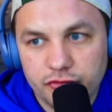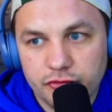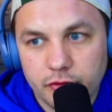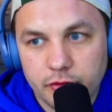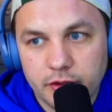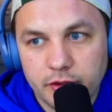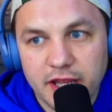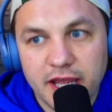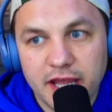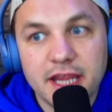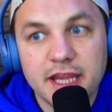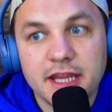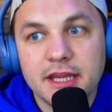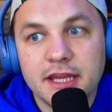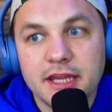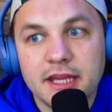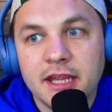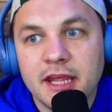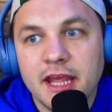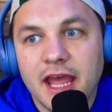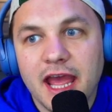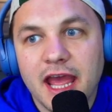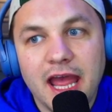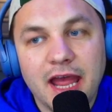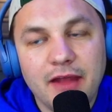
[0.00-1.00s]
Okay,
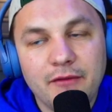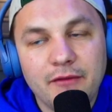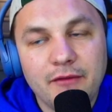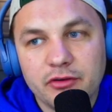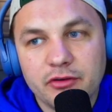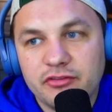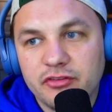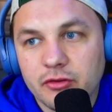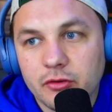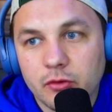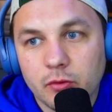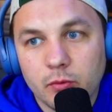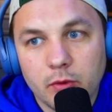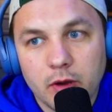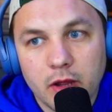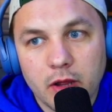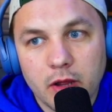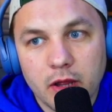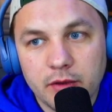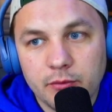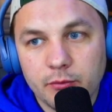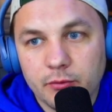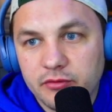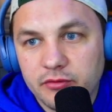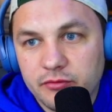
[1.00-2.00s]
every single
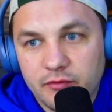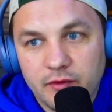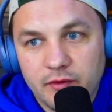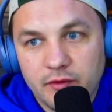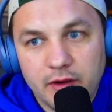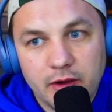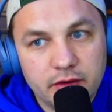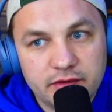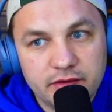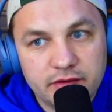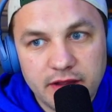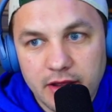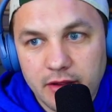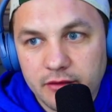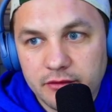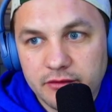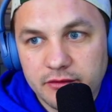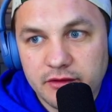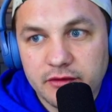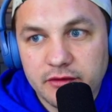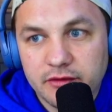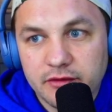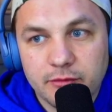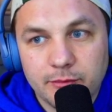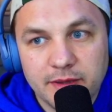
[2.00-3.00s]
run was very
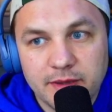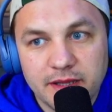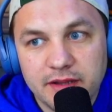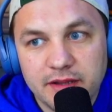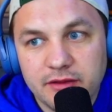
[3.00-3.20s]
talented to me.